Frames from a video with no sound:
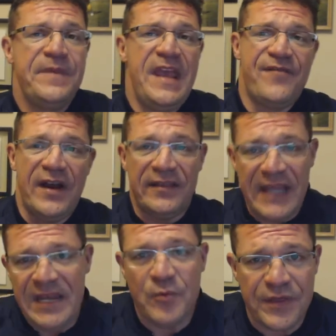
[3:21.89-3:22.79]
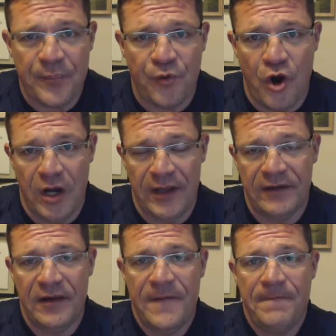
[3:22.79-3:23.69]
If I lead with the
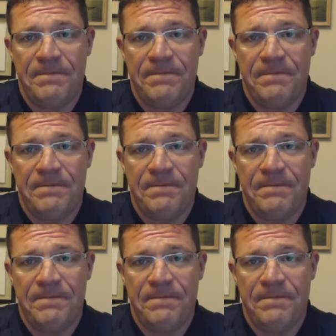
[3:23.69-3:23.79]
product,